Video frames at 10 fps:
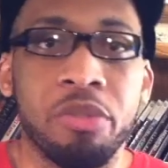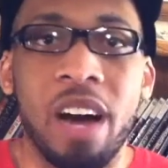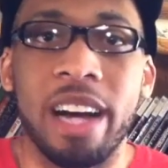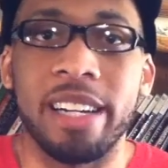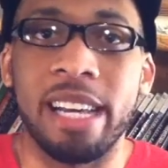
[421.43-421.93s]
can
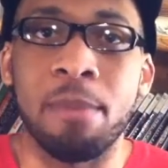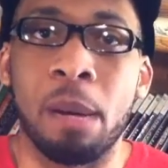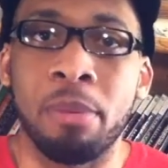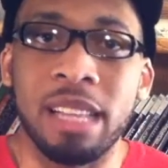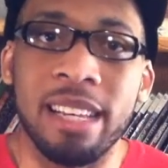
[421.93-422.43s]
find it in
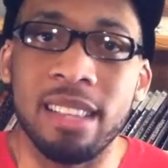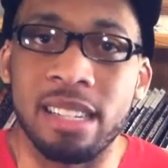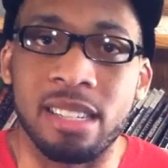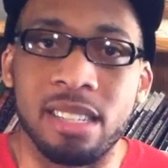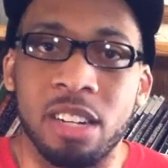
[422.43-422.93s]
my
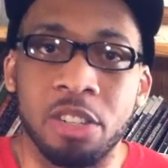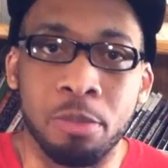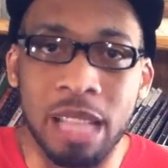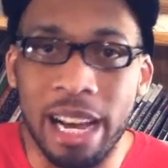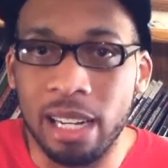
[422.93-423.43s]
playlist under
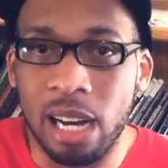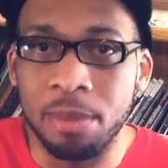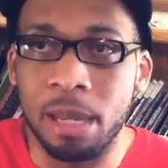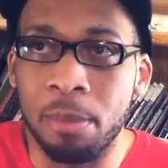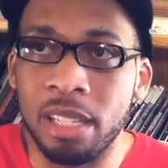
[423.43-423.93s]
Black
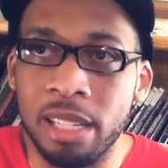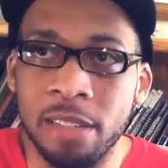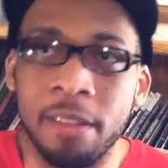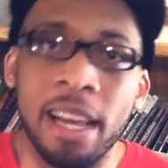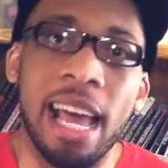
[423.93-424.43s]
Ops, I
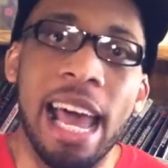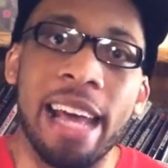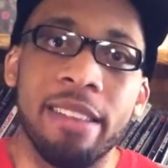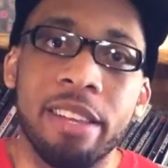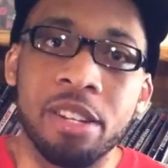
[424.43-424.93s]
believe.
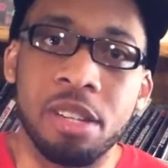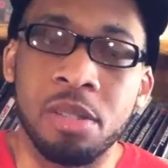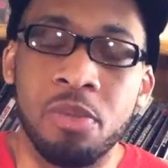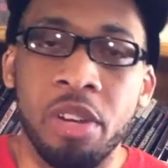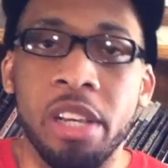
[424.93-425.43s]
And there's
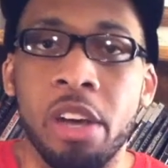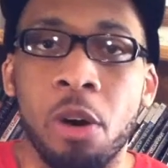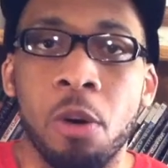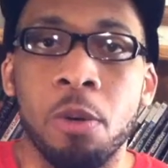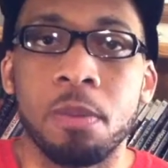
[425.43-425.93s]
this
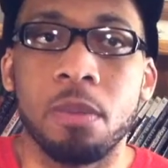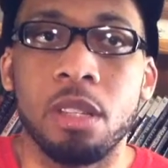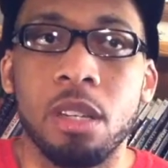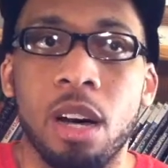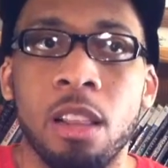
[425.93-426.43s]
video
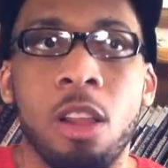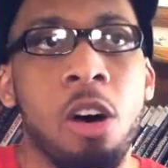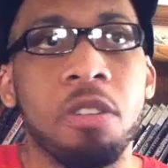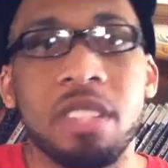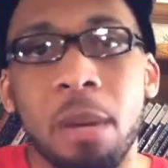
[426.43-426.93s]
a
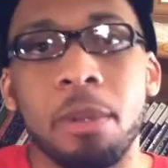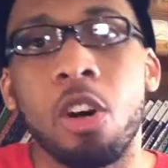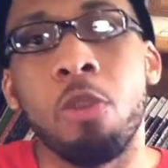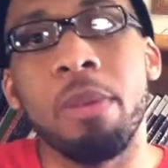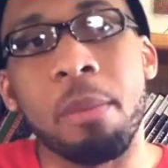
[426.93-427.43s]
long time
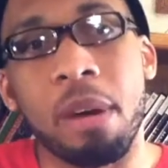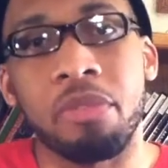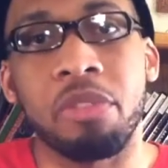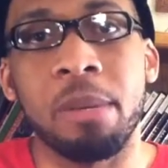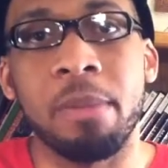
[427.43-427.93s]
ago. Me and my
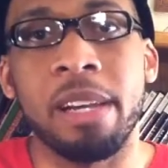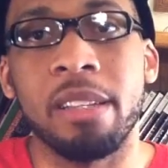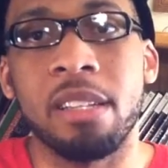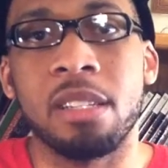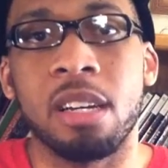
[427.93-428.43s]
friend
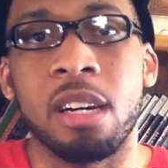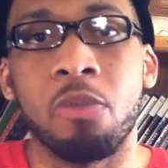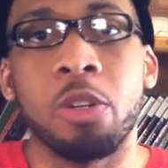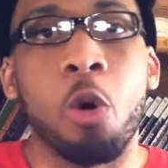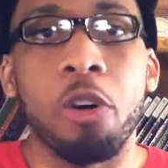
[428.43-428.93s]
made this
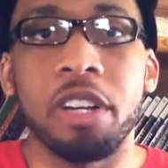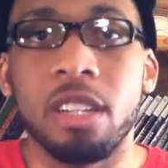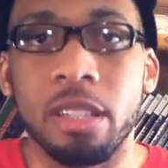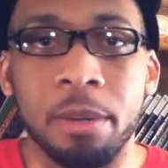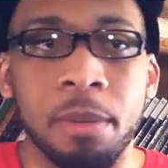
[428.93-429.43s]
recording
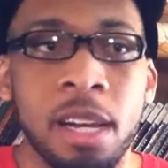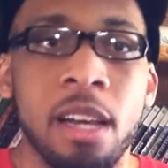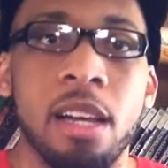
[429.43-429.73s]
clip.